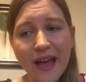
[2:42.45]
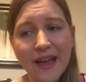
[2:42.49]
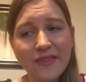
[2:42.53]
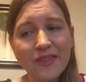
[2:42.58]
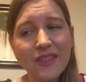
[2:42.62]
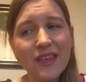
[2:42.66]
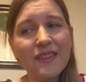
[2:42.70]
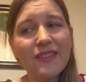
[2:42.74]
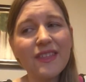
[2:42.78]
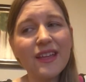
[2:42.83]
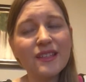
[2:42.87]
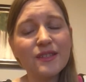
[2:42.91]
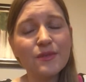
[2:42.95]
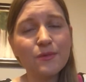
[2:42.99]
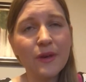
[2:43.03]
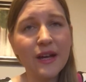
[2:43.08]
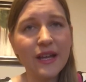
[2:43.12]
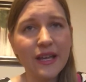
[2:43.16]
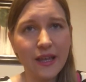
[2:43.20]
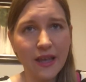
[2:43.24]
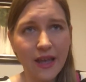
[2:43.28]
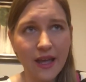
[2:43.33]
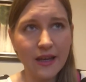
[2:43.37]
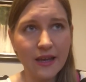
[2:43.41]
I think that's
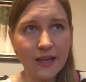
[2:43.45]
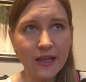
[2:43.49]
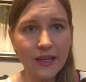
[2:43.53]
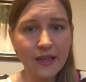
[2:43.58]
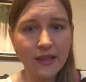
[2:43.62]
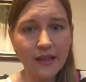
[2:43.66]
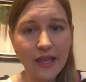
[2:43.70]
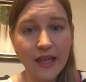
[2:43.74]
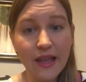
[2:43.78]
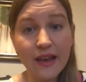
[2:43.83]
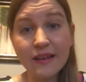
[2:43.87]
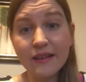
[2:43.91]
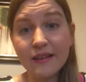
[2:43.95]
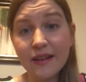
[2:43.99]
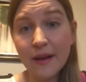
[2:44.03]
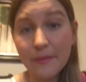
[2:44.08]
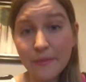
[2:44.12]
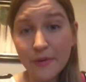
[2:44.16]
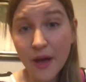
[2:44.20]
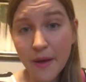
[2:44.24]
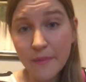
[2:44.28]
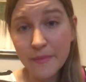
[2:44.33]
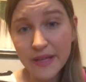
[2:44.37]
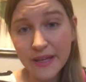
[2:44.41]
why it ended
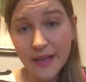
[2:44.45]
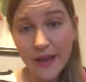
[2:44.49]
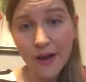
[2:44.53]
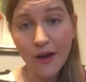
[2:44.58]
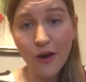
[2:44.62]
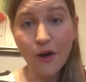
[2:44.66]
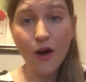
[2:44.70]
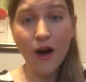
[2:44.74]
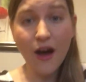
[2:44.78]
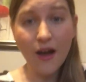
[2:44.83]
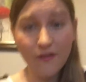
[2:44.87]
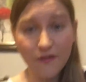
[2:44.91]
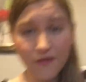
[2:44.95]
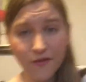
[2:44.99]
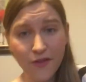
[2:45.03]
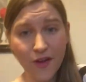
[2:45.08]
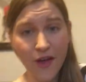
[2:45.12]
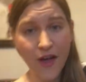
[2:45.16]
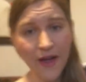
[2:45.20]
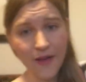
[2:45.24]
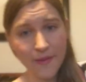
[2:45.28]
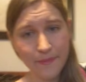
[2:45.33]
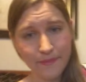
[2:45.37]
up coming off